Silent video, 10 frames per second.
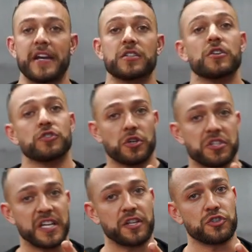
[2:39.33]
right, guys. So the
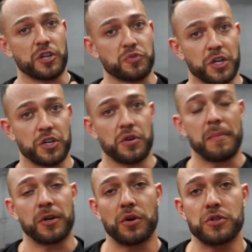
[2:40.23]
second stretch we're gonna do,
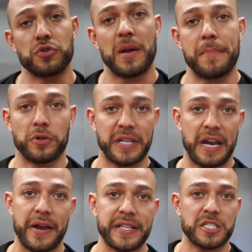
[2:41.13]
I'm gonna go into a
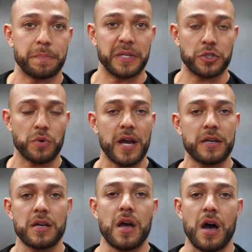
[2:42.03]
Bulgarian split squat.